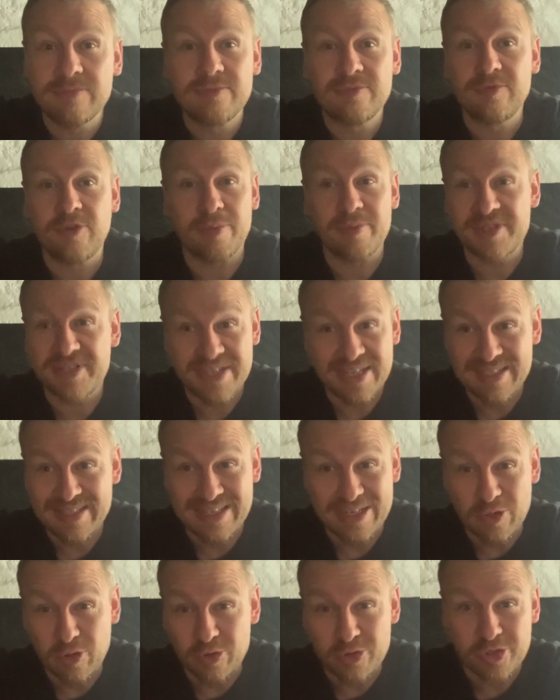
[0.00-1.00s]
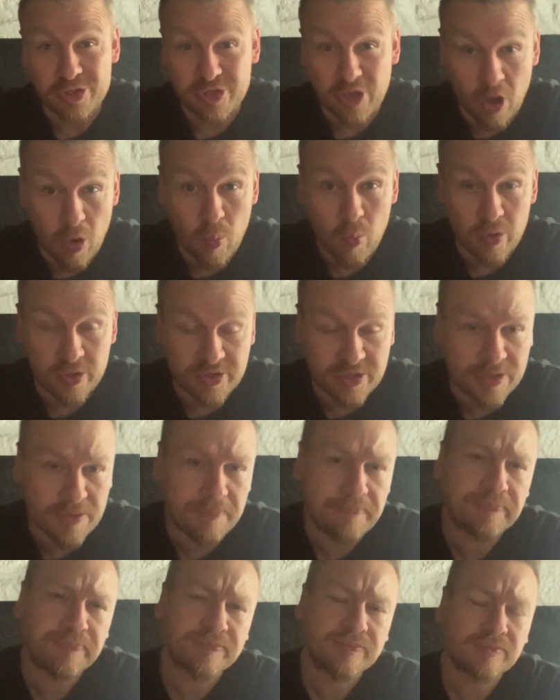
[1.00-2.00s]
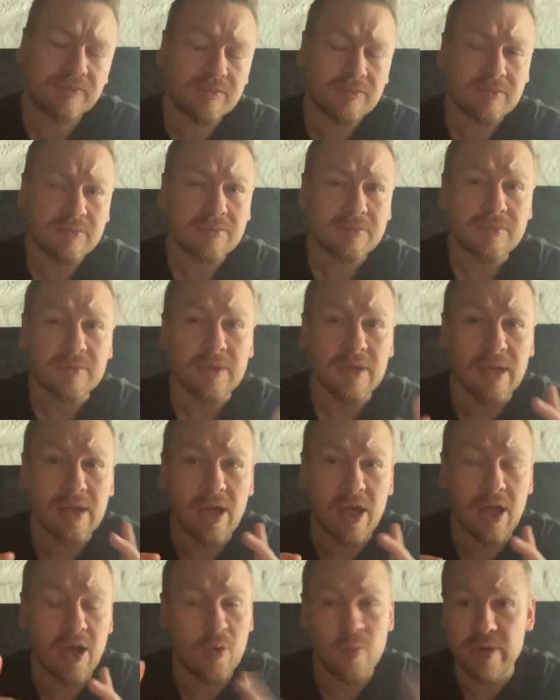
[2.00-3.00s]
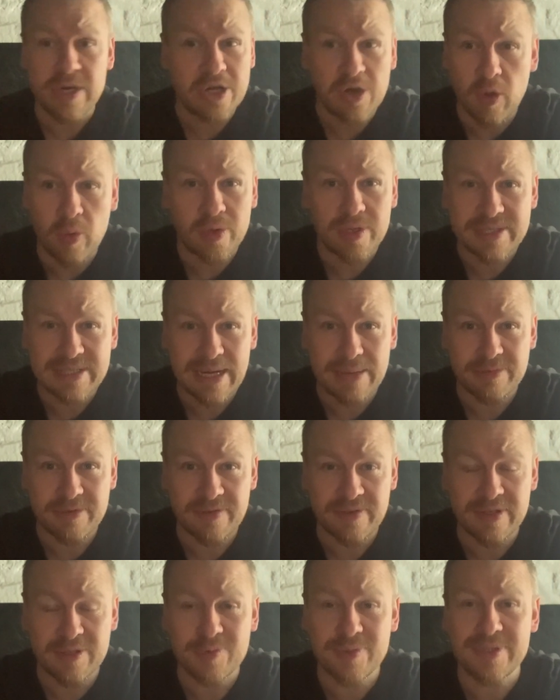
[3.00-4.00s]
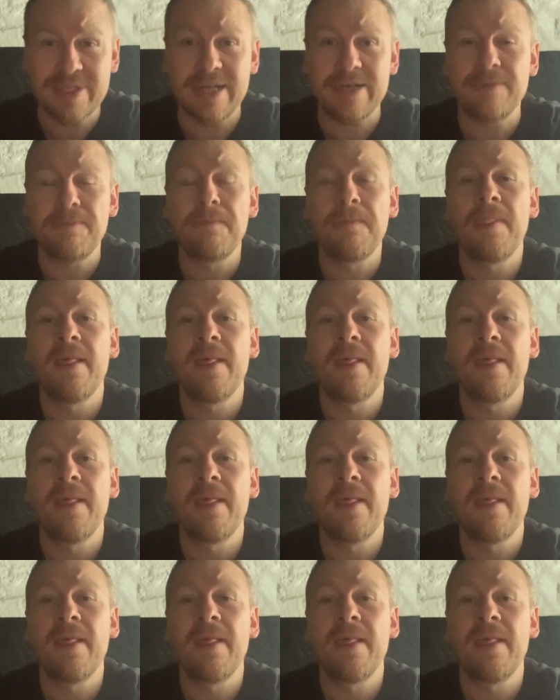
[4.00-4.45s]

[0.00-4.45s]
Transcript: from the 1600s onwards. We know the types of things we did.